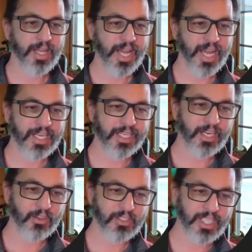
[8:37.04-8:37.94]
and
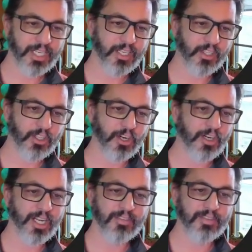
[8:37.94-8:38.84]
it'll send an alert
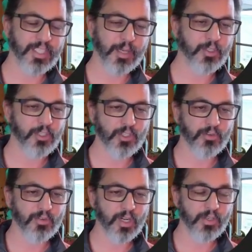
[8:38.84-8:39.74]
if the temperature is
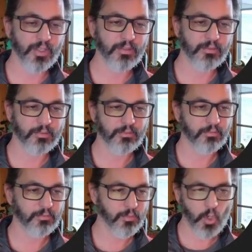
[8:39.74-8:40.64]
over 100.
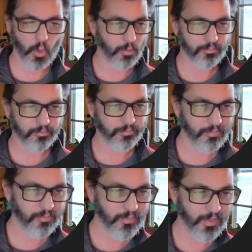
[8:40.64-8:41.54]
Cool.
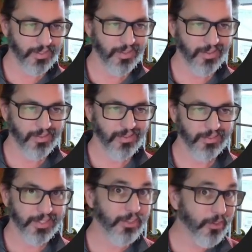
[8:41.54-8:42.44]

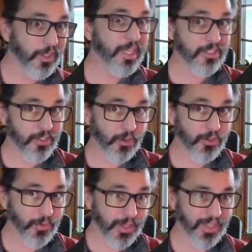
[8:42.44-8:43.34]
Literally, it's those
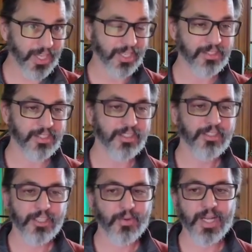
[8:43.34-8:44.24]
three things
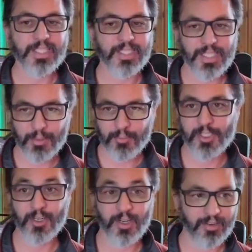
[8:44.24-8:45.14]
to create the
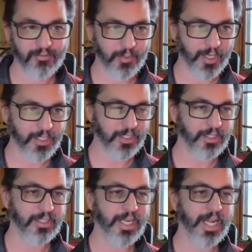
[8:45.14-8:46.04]
temperature information.
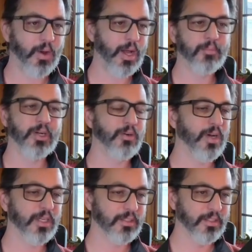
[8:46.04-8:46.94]
Now, I'm going to
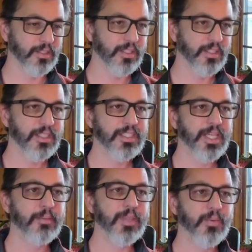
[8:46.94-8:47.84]
run the
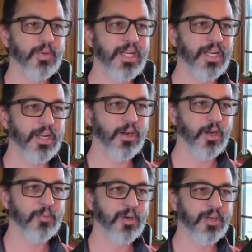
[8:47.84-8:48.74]
same thing we did here,
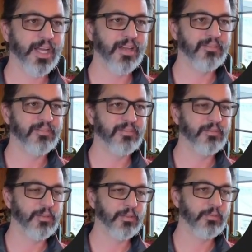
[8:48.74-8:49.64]
Harper dev,
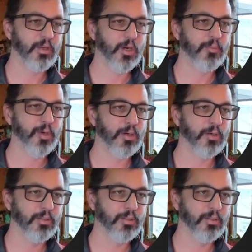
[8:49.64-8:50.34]
Harper.